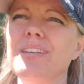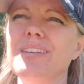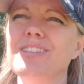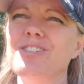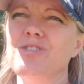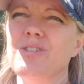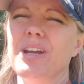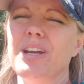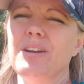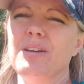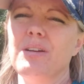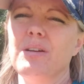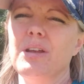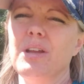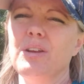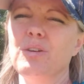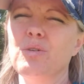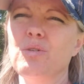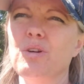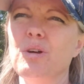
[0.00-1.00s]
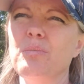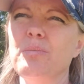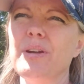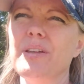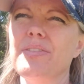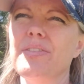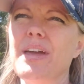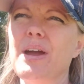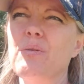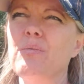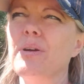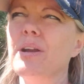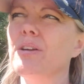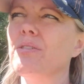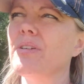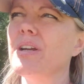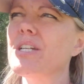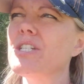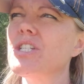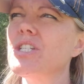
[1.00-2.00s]
try to incorporate that
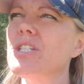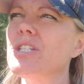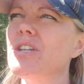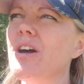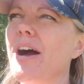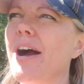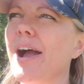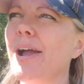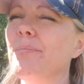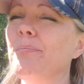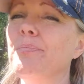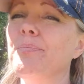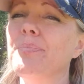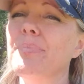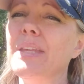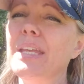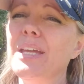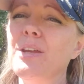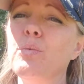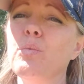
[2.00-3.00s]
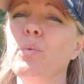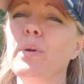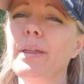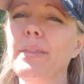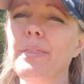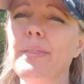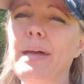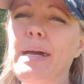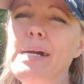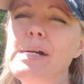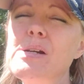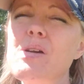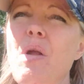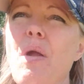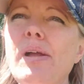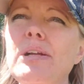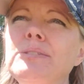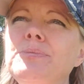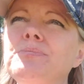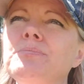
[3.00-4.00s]
recreation time in with it.
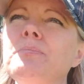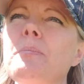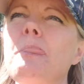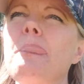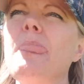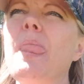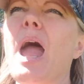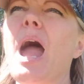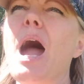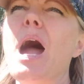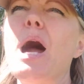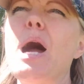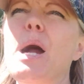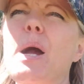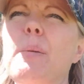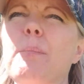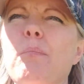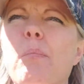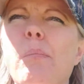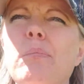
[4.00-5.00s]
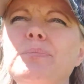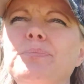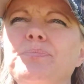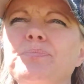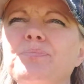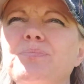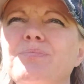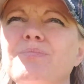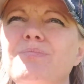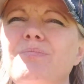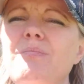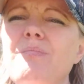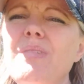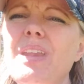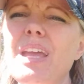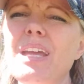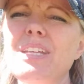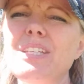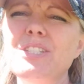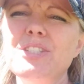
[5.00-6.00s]
And
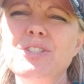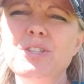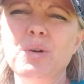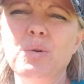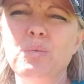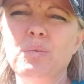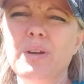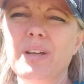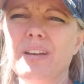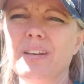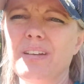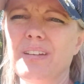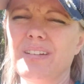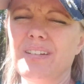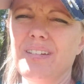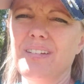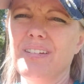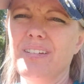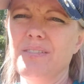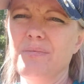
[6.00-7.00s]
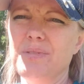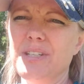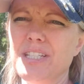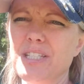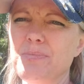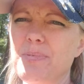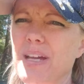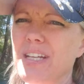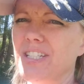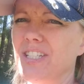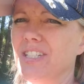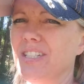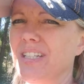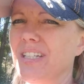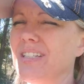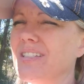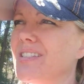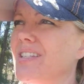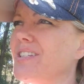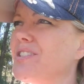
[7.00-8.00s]
so when dispatch
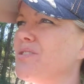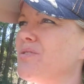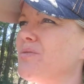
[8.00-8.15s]
dicks us